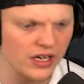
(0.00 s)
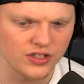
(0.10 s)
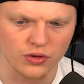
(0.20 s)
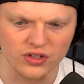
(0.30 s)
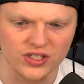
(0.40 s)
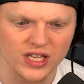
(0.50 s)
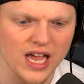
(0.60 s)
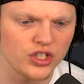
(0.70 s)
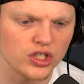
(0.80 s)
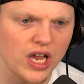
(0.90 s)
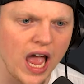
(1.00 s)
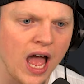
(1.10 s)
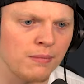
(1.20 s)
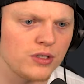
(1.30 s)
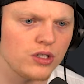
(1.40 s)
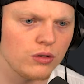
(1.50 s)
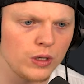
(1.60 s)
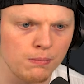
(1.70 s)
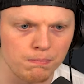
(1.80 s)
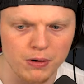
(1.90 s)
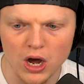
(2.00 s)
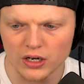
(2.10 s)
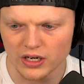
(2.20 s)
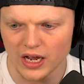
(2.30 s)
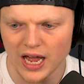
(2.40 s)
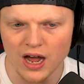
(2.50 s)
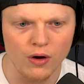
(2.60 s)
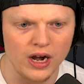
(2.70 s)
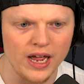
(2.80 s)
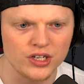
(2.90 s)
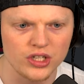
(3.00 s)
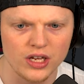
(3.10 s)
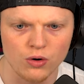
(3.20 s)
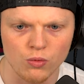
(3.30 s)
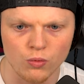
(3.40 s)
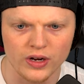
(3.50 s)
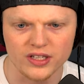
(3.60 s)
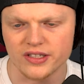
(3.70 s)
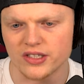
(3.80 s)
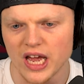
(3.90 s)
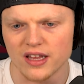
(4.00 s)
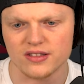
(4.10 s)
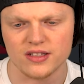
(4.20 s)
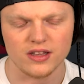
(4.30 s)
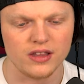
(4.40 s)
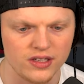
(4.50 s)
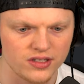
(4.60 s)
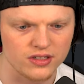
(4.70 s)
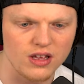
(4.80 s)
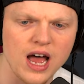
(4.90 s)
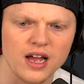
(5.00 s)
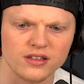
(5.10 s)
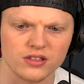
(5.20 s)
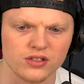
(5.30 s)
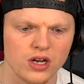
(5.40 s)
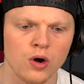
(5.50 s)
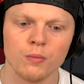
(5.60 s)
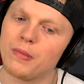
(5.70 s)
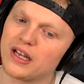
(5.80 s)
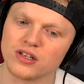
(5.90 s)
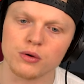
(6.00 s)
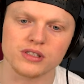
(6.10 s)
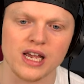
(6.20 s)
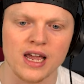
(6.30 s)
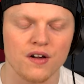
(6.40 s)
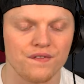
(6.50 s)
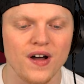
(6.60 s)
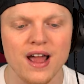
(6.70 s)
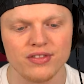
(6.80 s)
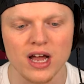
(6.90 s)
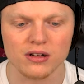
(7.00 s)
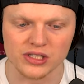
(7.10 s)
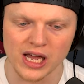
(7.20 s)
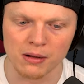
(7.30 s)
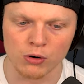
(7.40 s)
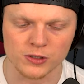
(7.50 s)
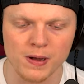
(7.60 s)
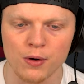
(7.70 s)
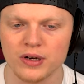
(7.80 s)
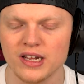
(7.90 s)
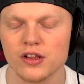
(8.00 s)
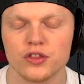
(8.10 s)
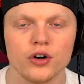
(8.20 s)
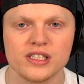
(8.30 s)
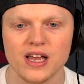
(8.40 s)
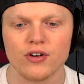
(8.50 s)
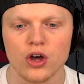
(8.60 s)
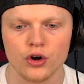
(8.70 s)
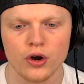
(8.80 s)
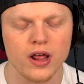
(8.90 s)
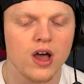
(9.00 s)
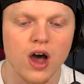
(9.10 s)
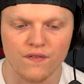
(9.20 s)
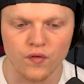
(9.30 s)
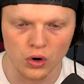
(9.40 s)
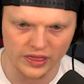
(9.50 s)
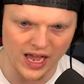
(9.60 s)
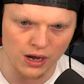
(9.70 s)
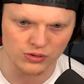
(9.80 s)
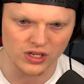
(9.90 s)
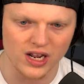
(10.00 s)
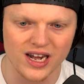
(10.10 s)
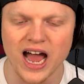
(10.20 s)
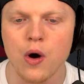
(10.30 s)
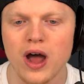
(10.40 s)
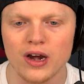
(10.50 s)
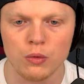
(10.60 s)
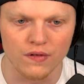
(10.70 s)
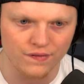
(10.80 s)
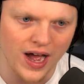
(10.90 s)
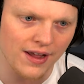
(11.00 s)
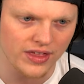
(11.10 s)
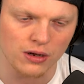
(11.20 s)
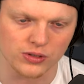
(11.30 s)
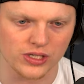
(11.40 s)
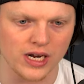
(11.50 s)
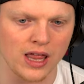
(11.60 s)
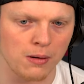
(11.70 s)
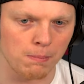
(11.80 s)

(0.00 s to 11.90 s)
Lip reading: so the slot just absolutely bugged out and I actually had to reset the slot. So as I was saying, a $5,000 bonus buy, we did a $3,700, a $4,000, now onto a $5,000